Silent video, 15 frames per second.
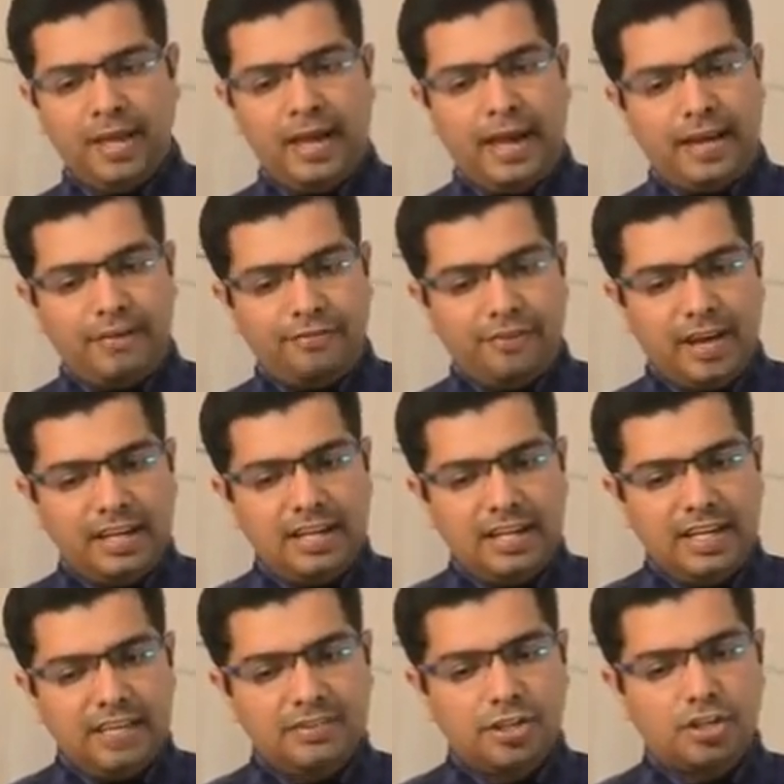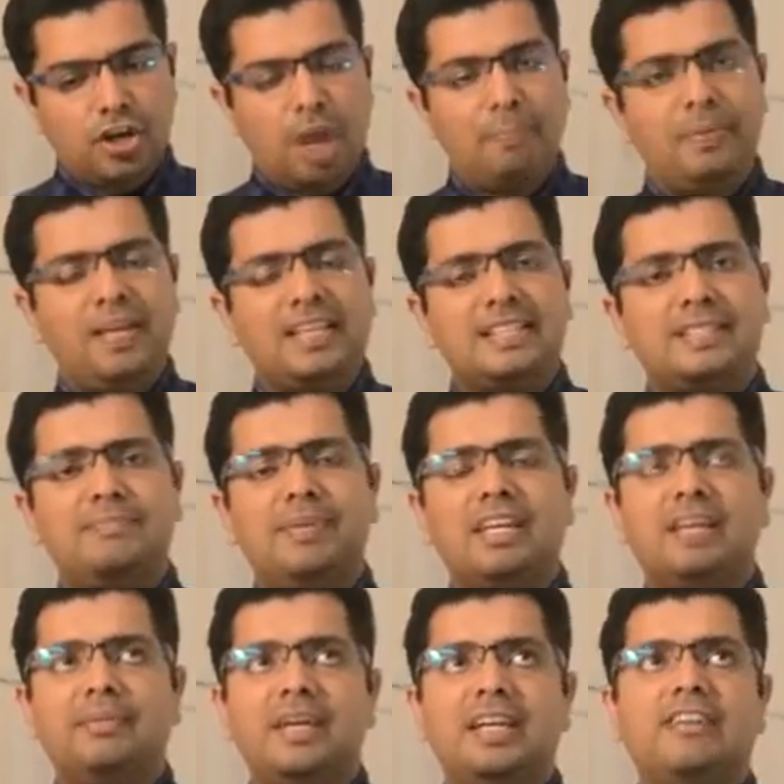And finally, the shopping is
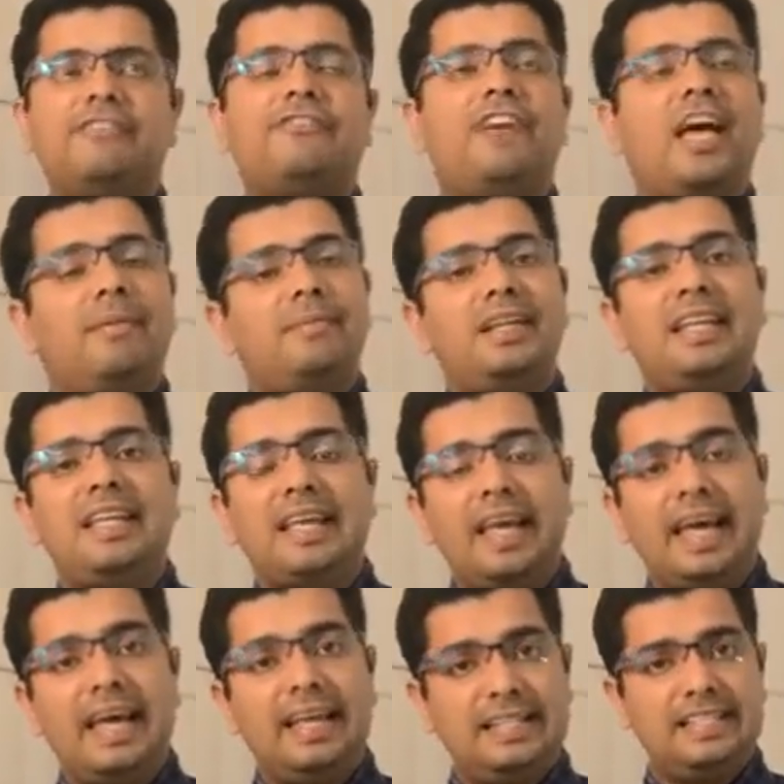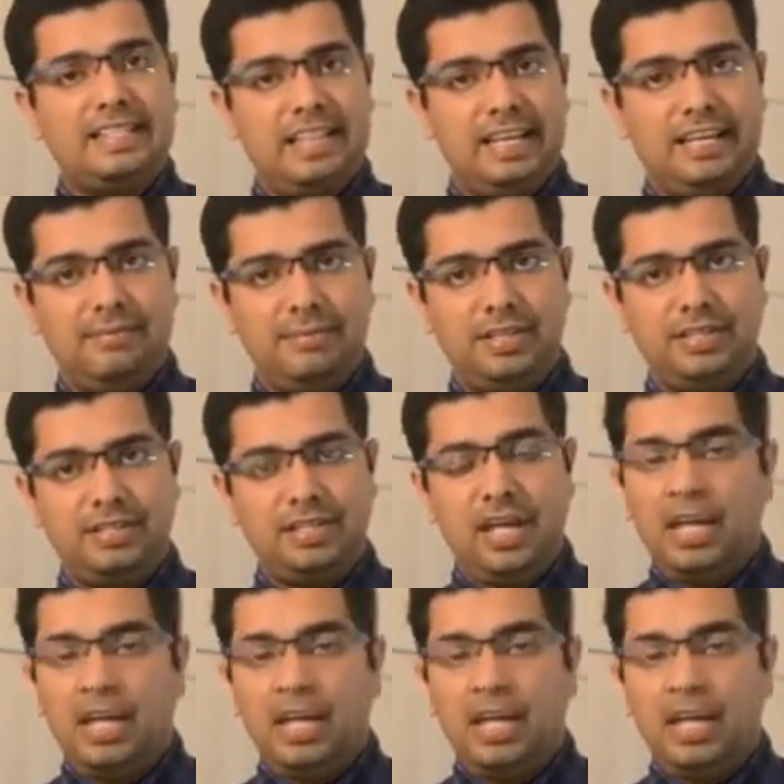becoming a family entertainment.